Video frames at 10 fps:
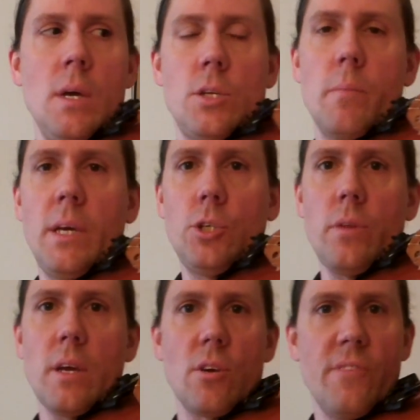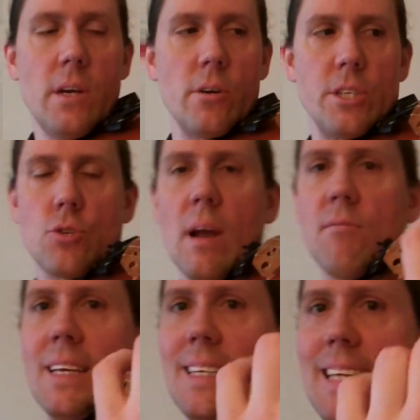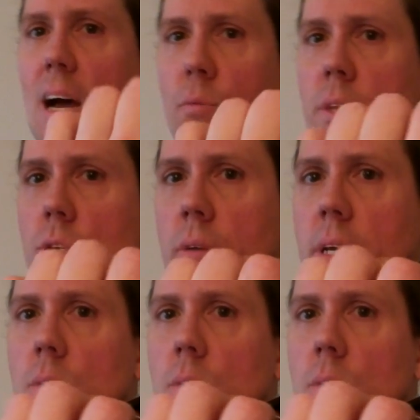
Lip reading: to make sure that your finger is traveling down the string